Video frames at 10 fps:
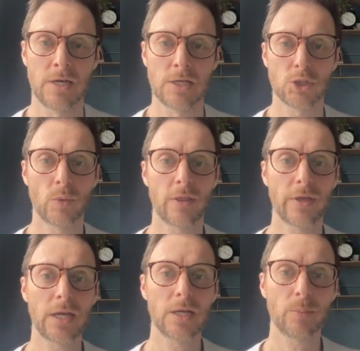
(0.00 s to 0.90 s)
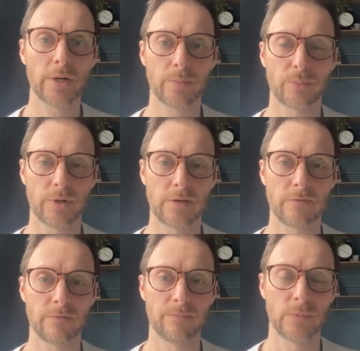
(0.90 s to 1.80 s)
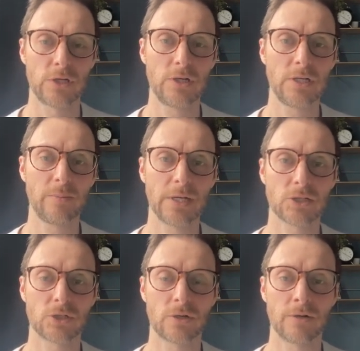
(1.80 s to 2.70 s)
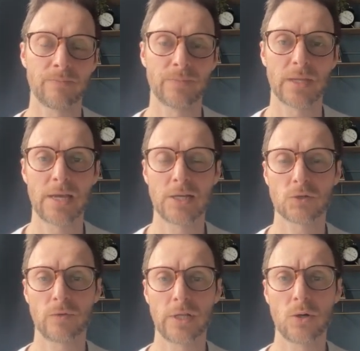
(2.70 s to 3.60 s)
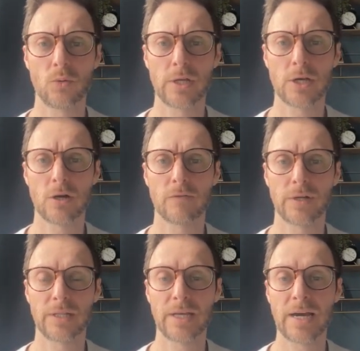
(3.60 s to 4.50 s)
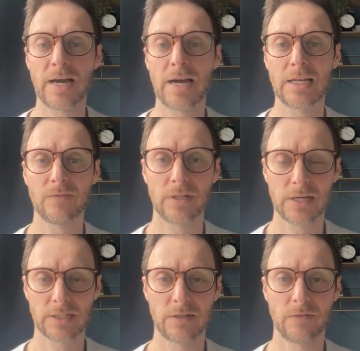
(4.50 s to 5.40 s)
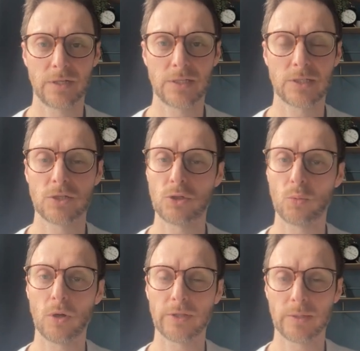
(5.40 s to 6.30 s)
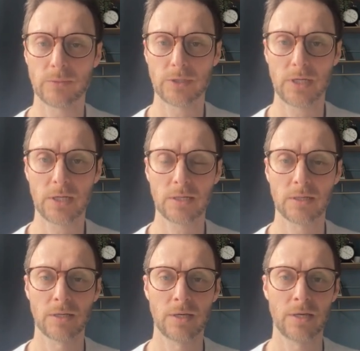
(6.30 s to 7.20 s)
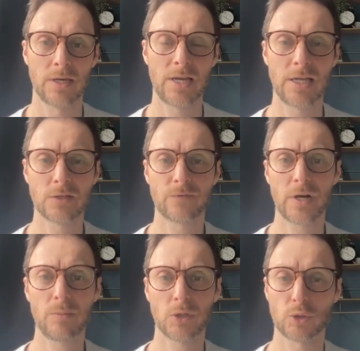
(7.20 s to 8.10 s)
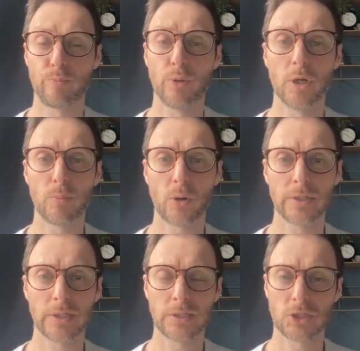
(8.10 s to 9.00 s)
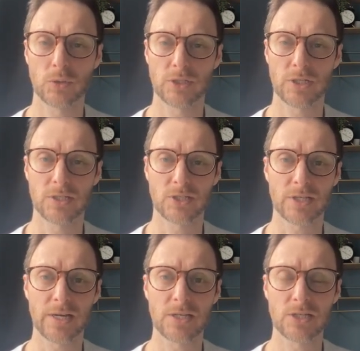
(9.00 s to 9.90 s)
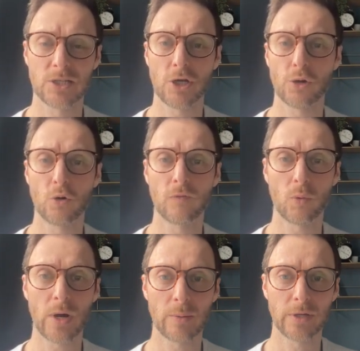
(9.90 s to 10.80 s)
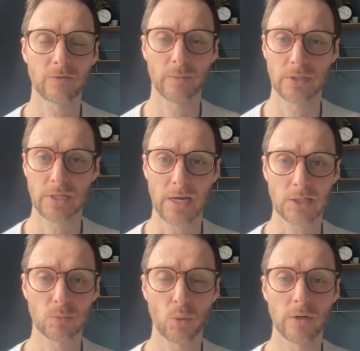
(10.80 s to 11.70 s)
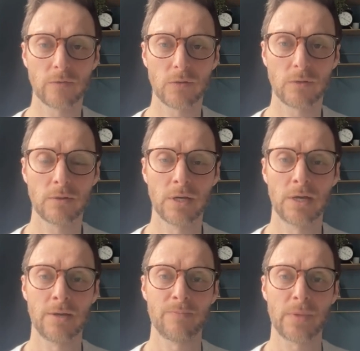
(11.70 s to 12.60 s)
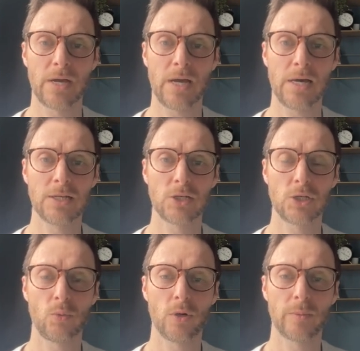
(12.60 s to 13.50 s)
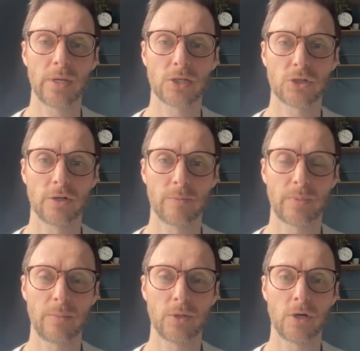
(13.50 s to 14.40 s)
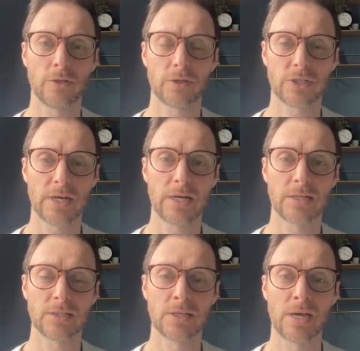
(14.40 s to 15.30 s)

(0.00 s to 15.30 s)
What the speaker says: So when thinking about a brief, you need to make sure it is really only covering the high-level activities that you want them to take. It is very much bullet pointed, so it's concise and not overwhelming from a text point of view. And you want to make sure that people understand